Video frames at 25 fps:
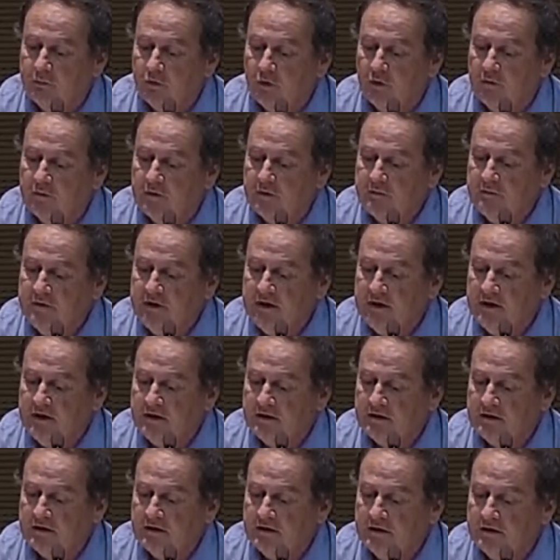
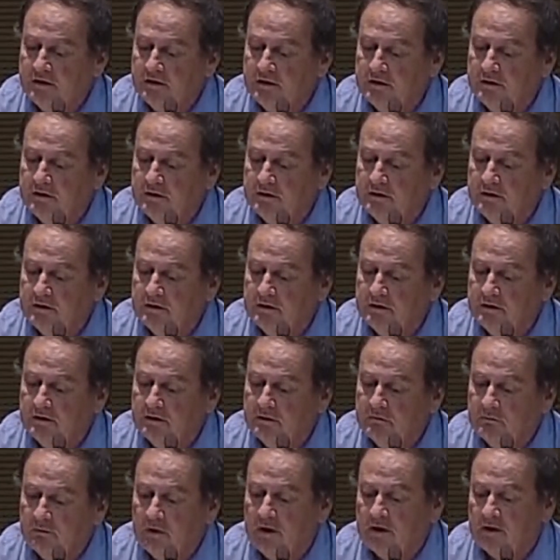probability.
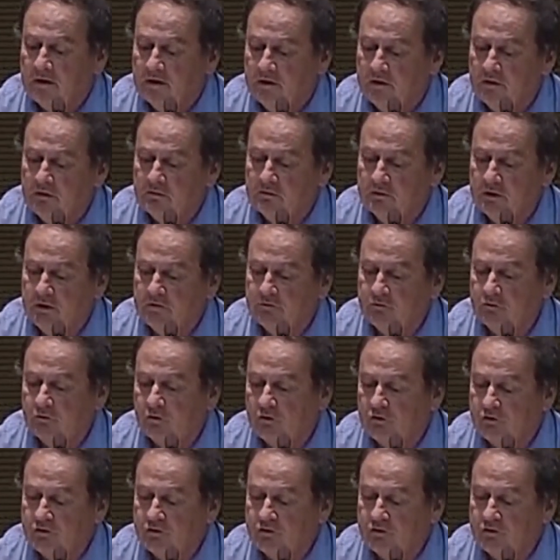Well, you have to